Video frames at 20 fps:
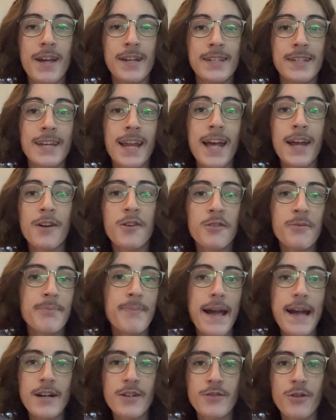a nano
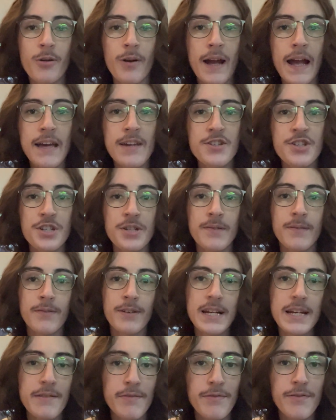macroalgae
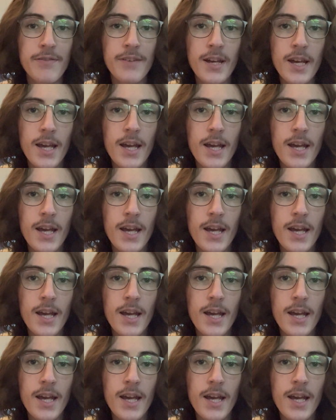reef.